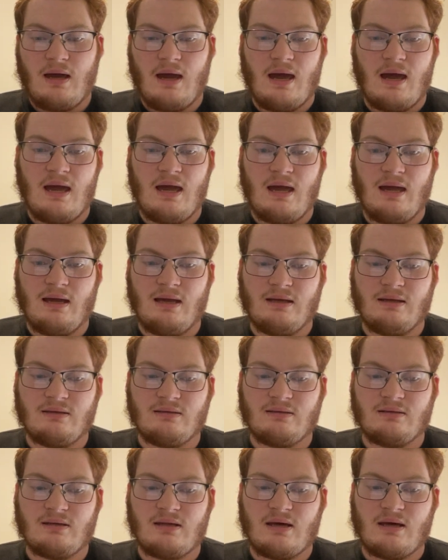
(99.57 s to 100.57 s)

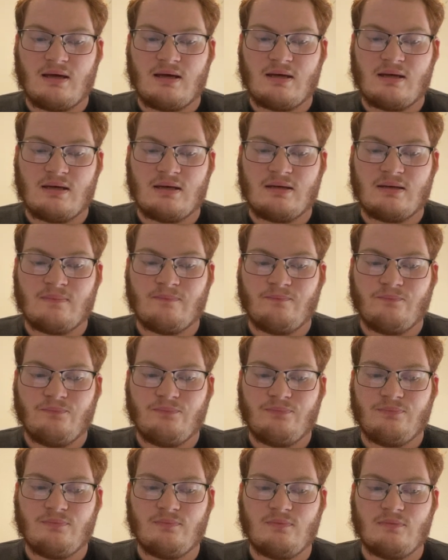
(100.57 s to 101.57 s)
And, yeah,
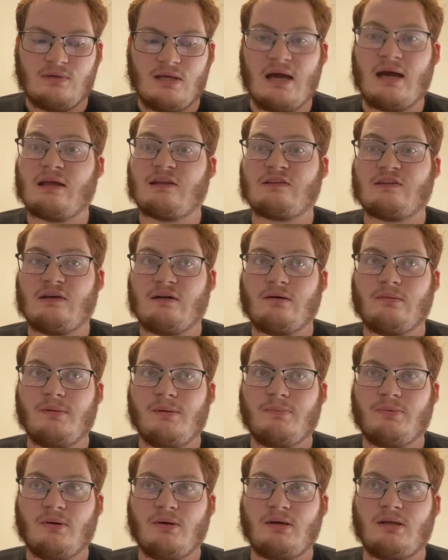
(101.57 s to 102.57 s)
it's not going
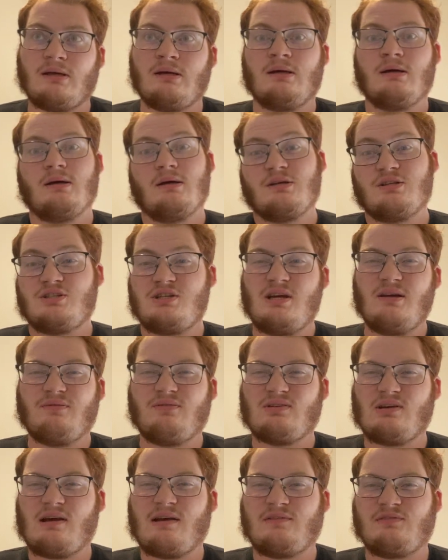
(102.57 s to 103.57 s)
to be pretty.
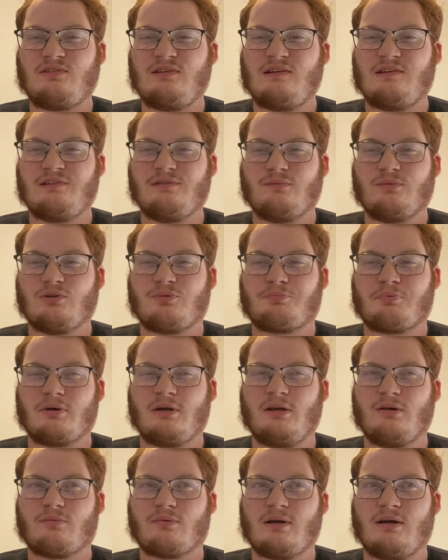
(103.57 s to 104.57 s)
Chiefs offseason was
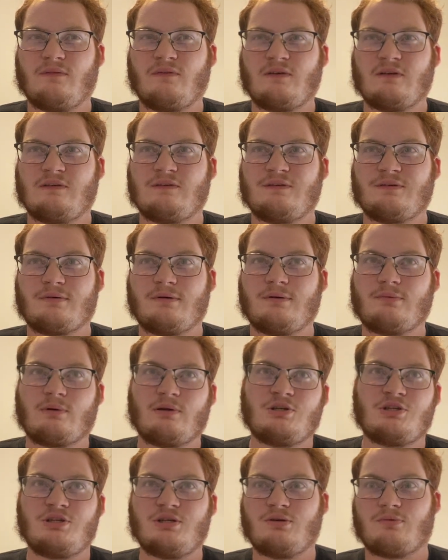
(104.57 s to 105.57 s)
pretty rough considering
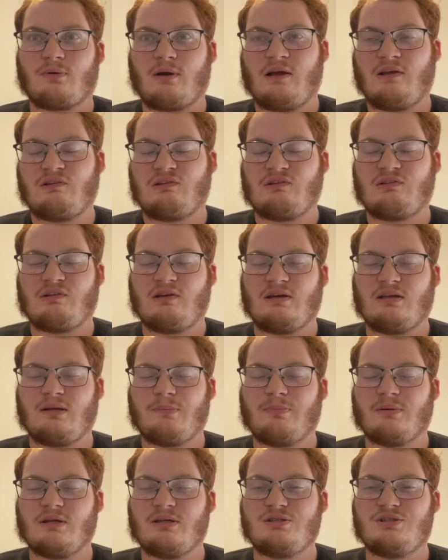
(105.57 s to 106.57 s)
Rasheed Rice decided to
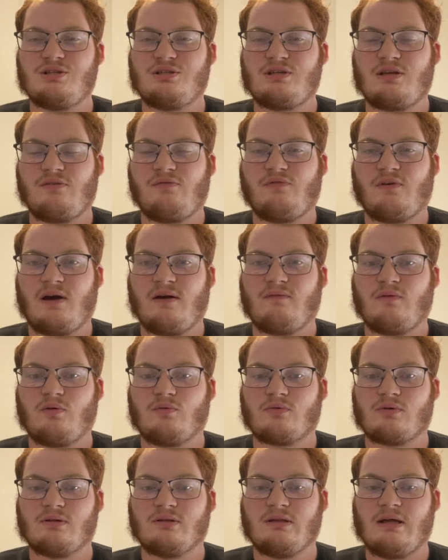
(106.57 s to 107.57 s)
play GTA 5 in
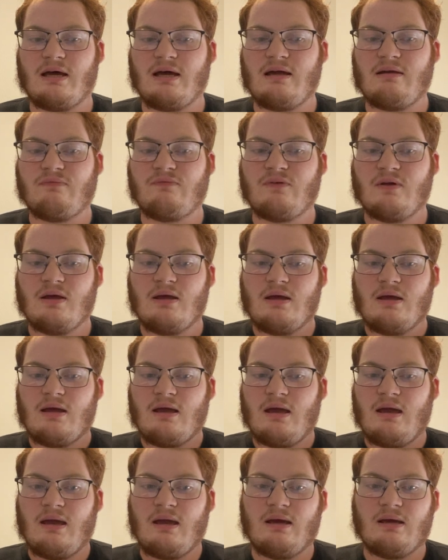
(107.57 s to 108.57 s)
real life.
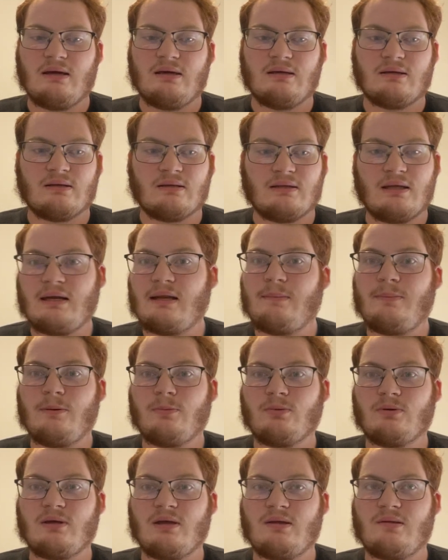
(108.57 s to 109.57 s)
And a lot of
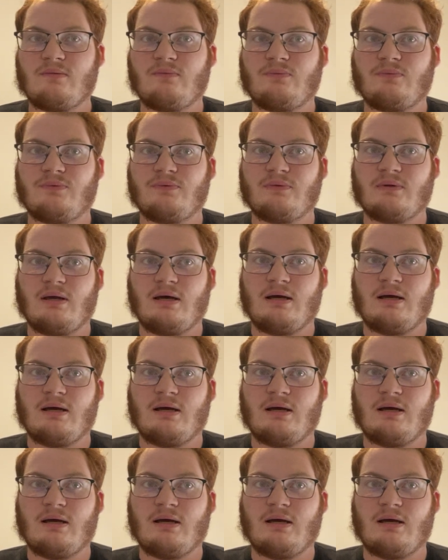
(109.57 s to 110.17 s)
people getting